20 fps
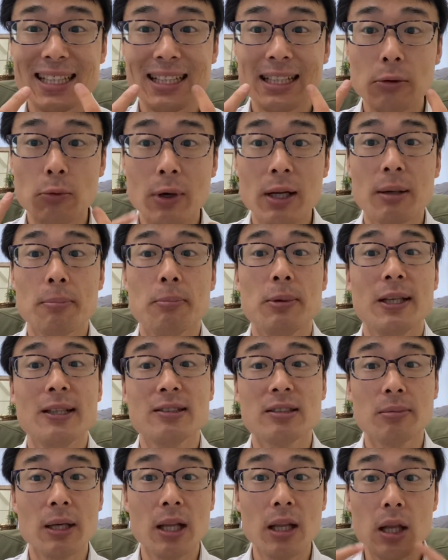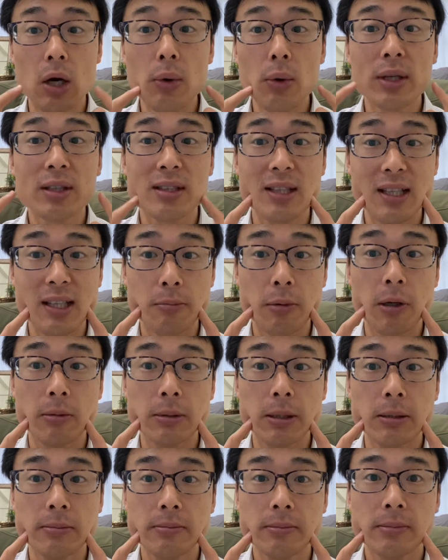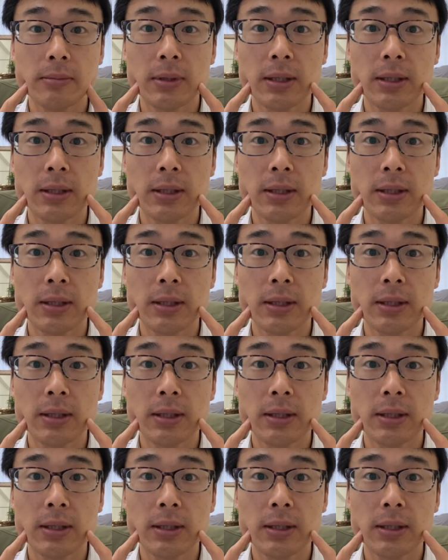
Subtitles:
what appears to be a lower teeth problem